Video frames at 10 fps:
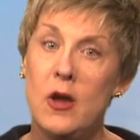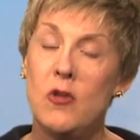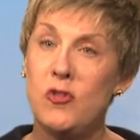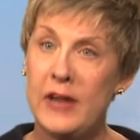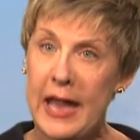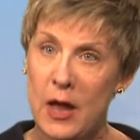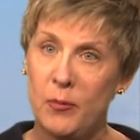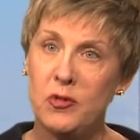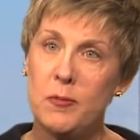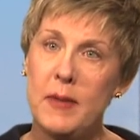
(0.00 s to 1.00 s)
she
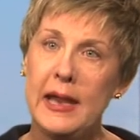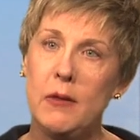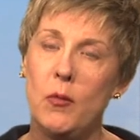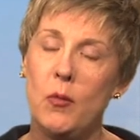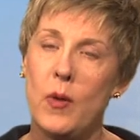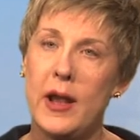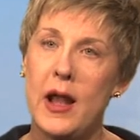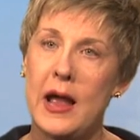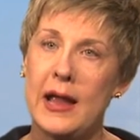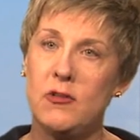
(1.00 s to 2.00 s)
helped me when
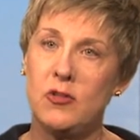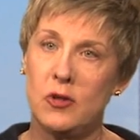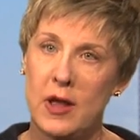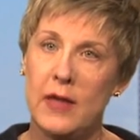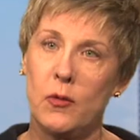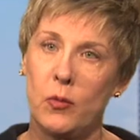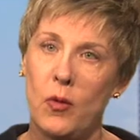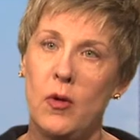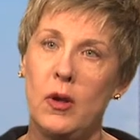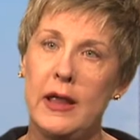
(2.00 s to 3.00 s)
I took on the
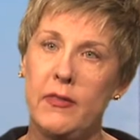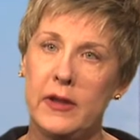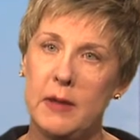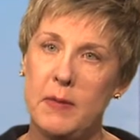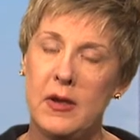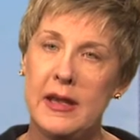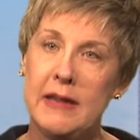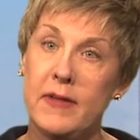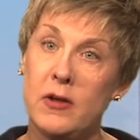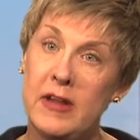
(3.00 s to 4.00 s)
role at the Community
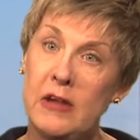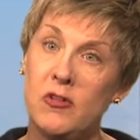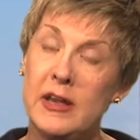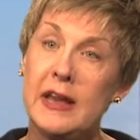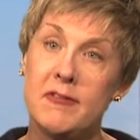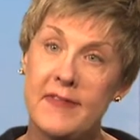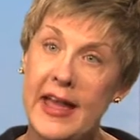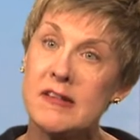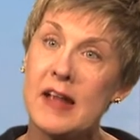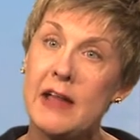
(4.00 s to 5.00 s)
Foundation. In
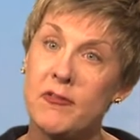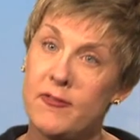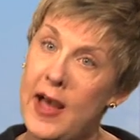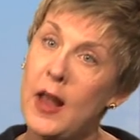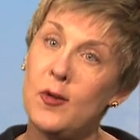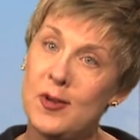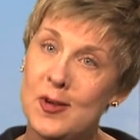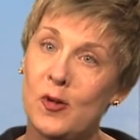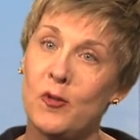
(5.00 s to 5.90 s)
fact, I followed in her